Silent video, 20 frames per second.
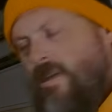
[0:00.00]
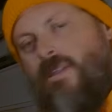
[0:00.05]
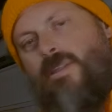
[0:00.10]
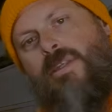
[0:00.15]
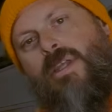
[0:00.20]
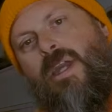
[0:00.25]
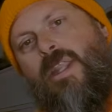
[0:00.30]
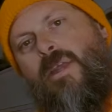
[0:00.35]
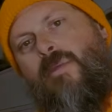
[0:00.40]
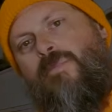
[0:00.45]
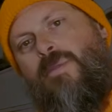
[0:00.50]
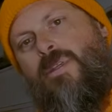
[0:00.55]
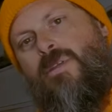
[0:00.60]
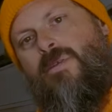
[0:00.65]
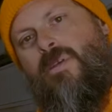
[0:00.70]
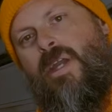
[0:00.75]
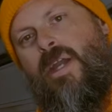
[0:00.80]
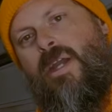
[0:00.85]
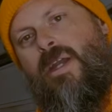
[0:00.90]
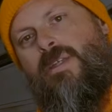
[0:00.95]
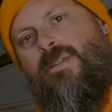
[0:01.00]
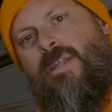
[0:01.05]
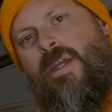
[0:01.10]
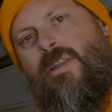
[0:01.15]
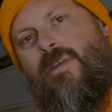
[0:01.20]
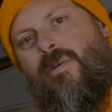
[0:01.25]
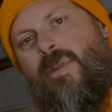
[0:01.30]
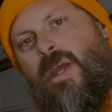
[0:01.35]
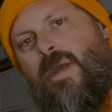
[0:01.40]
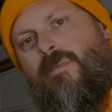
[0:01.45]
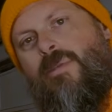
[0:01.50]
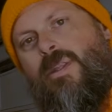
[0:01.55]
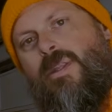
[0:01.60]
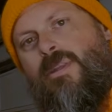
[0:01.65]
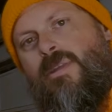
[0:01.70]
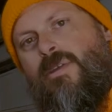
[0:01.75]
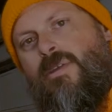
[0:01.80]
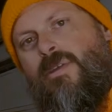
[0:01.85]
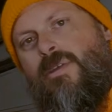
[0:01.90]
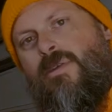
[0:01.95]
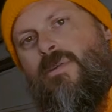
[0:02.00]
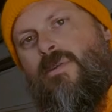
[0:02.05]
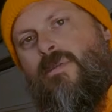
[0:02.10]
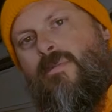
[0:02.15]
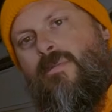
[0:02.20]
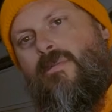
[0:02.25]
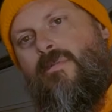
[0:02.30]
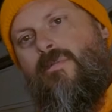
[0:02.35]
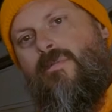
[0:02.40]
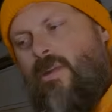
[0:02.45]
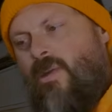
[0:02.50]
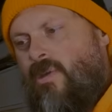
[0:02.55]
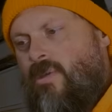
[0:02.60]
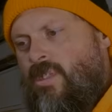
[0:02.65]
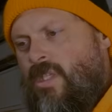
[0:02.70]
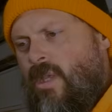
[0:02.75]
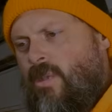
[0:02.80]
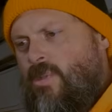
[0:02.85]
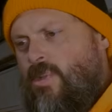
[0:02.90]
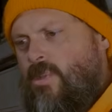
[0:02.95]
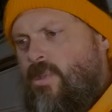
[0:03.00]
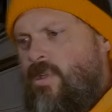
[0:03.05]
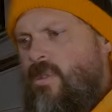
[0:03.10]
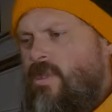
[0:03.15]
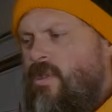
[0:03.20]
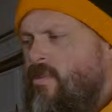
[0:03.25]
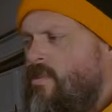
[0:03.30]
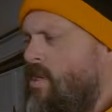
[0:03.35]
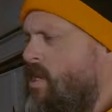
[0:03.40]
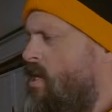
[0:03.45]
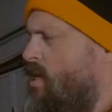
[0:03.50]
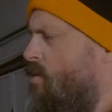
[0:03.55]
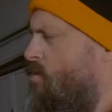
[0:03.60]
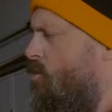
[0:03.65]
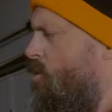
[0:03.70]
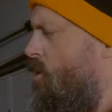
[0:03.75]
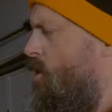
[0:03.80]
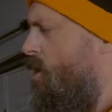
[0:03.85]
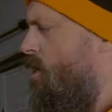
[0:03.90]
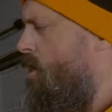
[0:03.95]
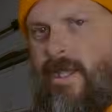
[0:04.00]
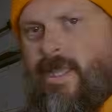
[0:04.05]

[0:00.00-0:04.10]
It's kind of up to you guys. I know what I'm gonna do. It always helps for a little bit of input.